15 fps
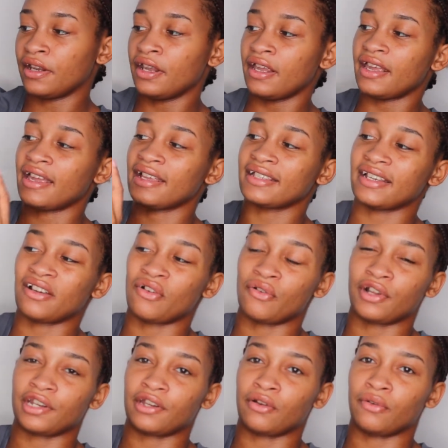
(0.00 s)
It has like
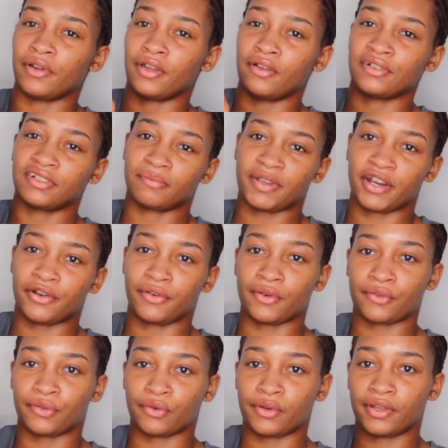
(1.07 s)
coconut oil, some hair
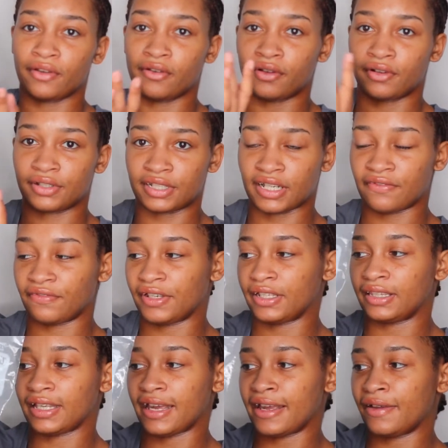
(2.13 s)
growth oil and stuff
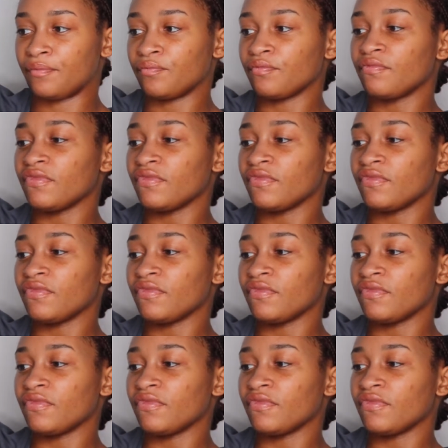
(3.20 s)
like that.